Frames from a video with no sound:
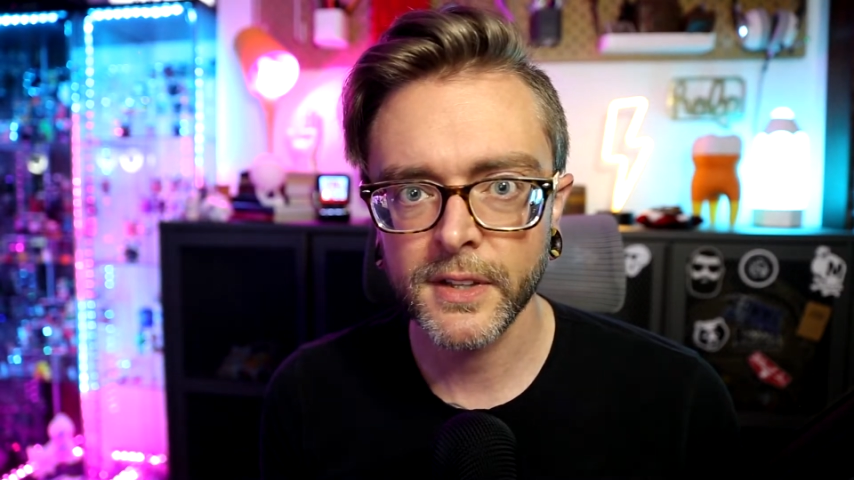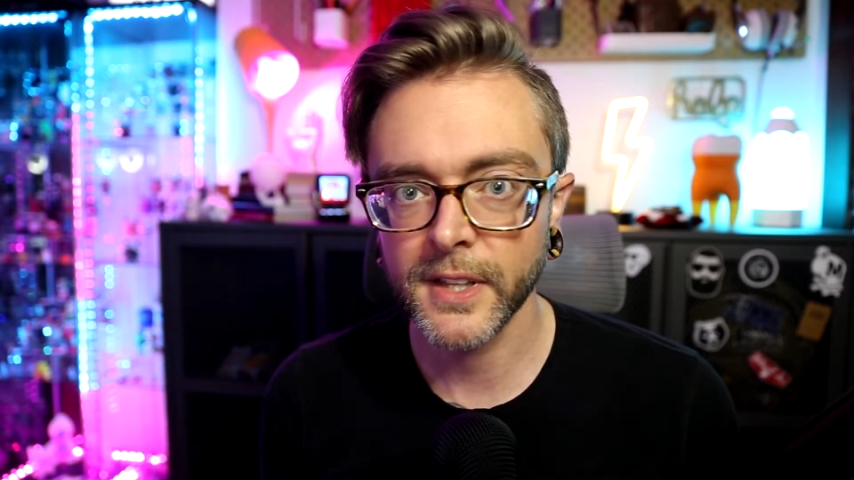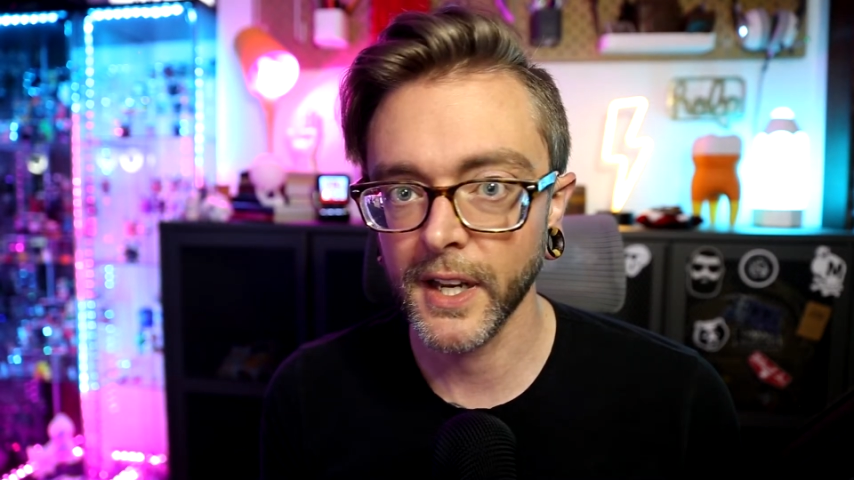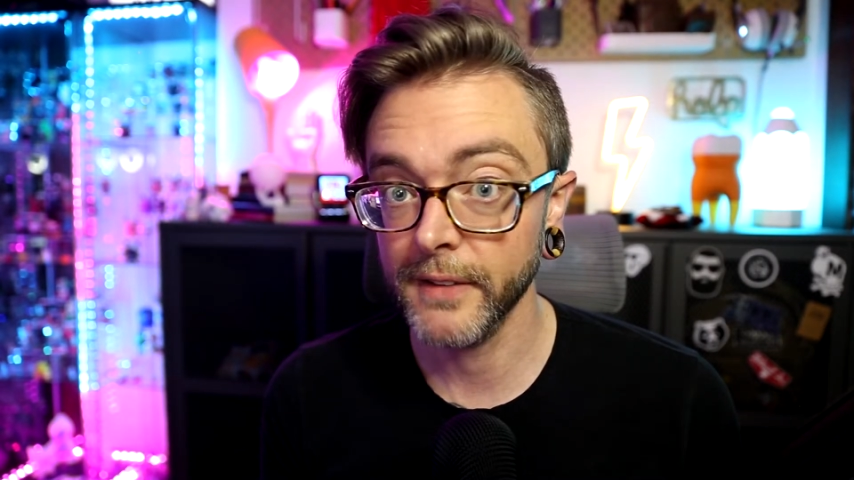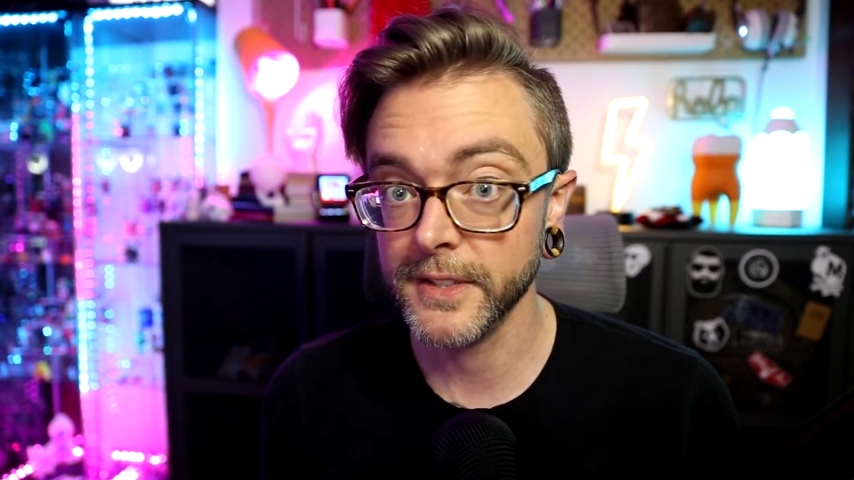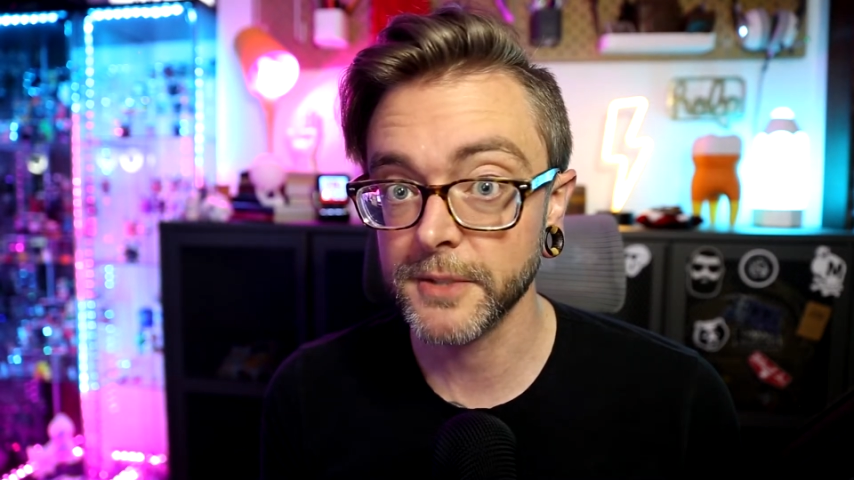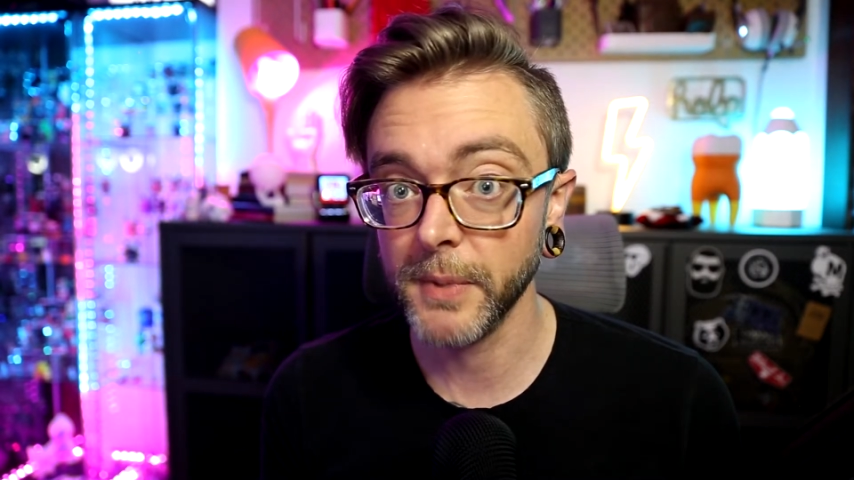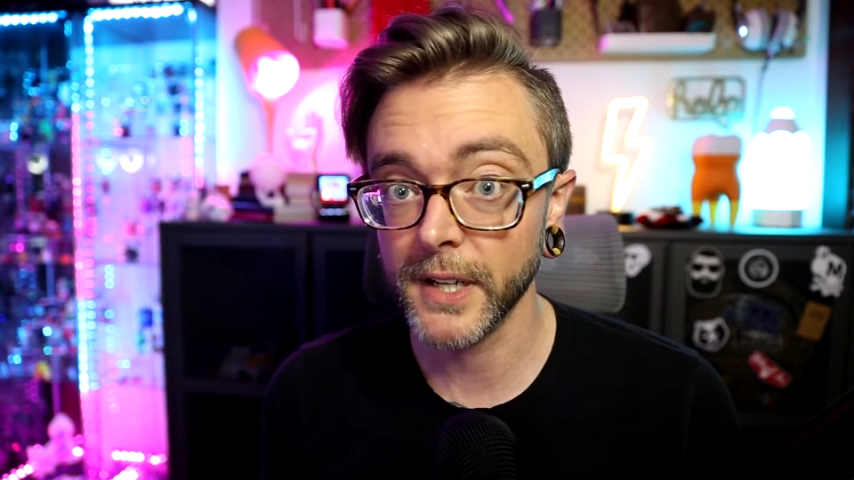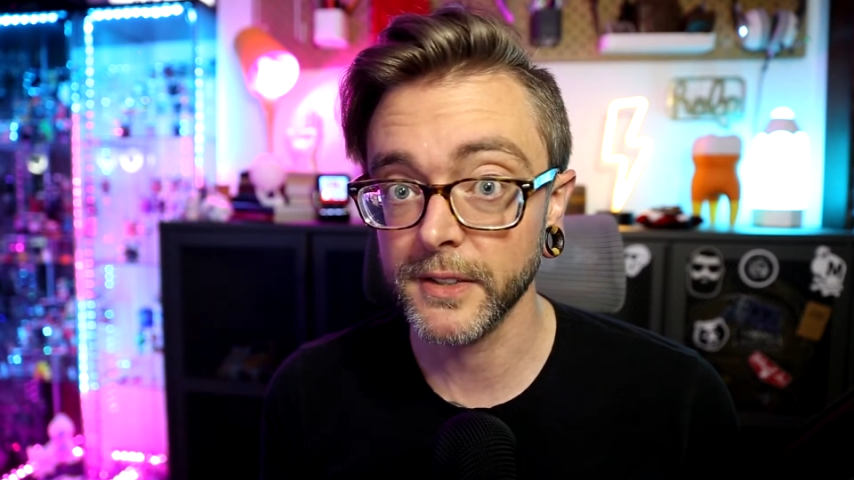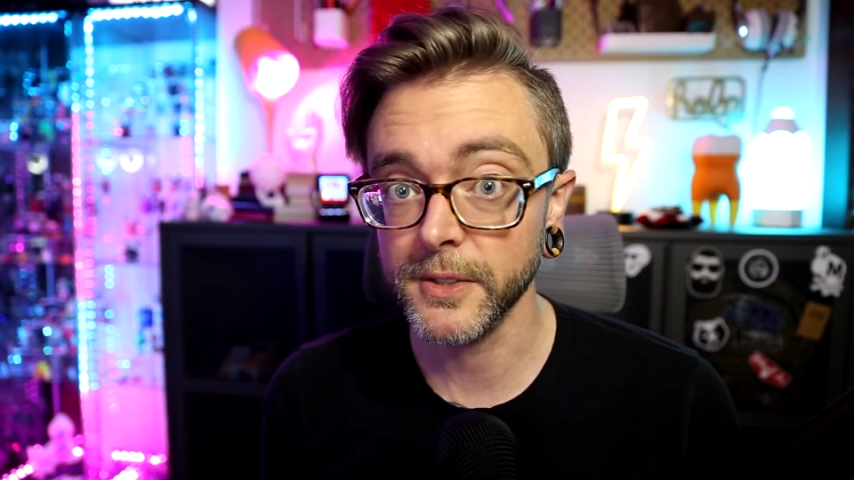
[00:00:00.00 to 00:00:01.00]
They haven't
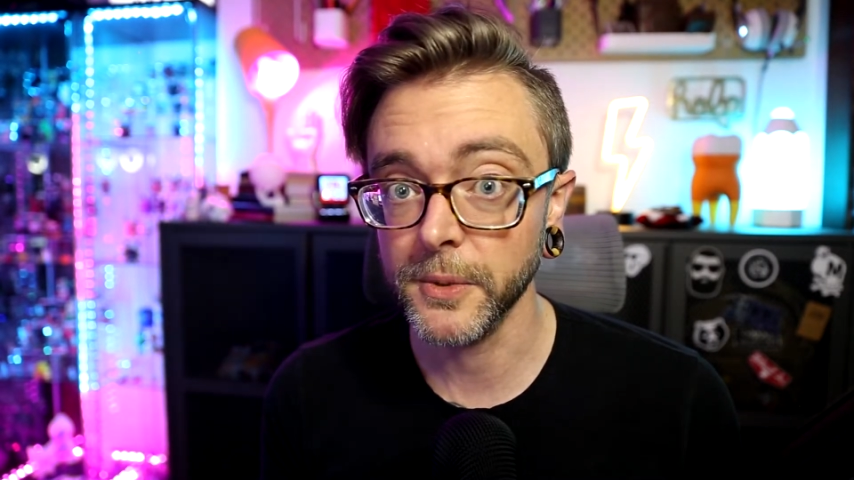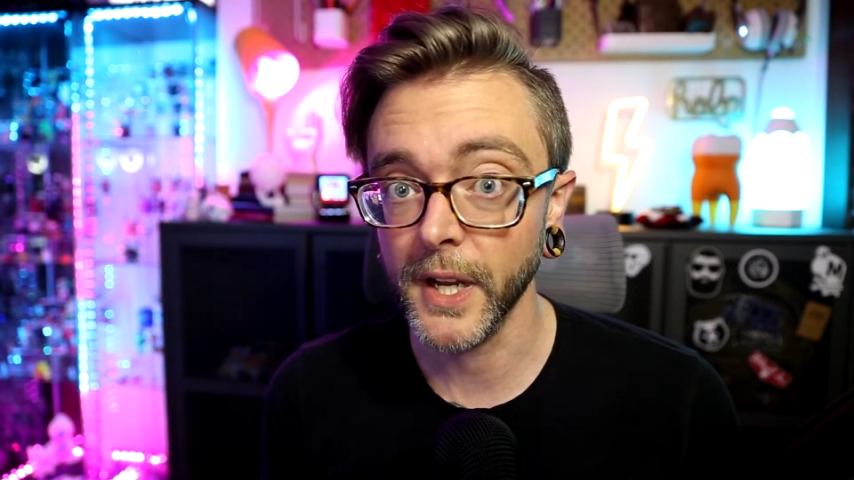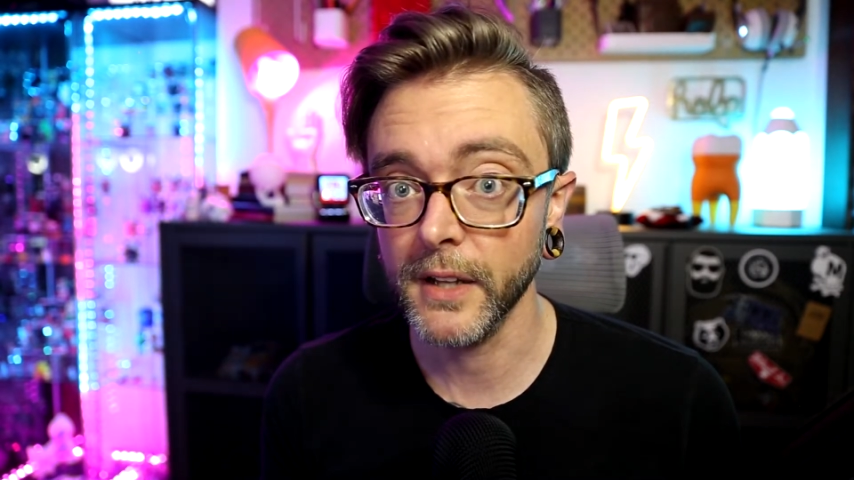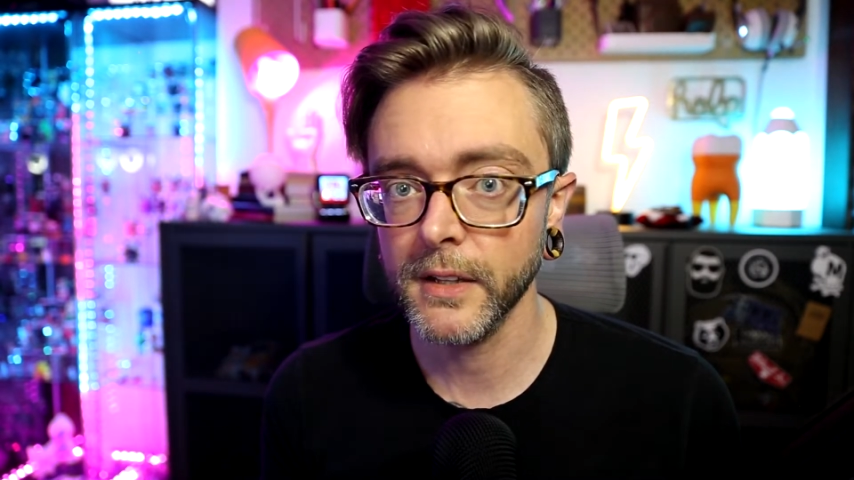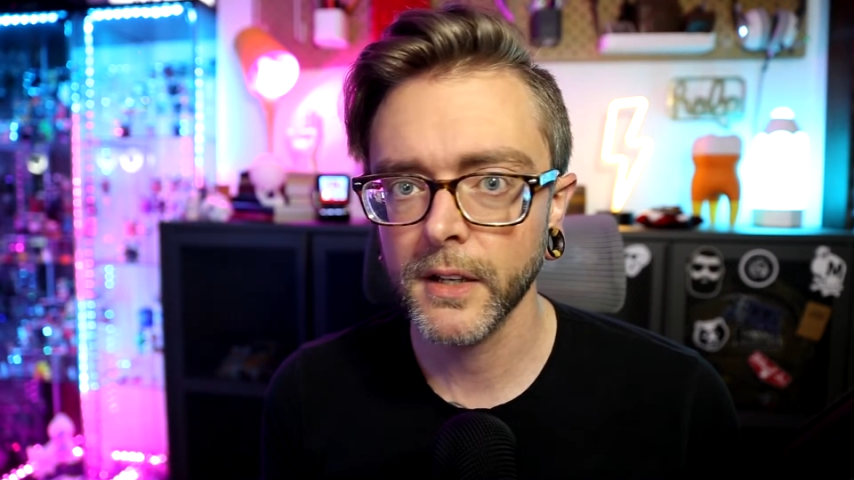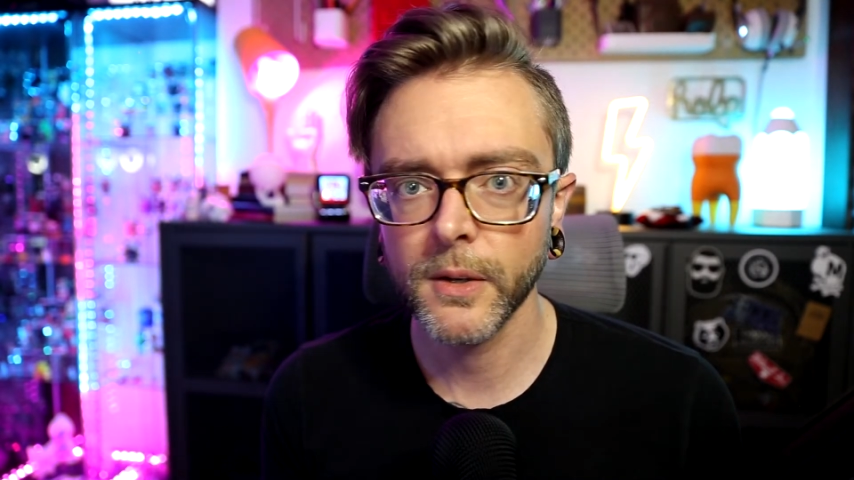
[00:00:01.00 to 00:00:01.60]
spotted you yet.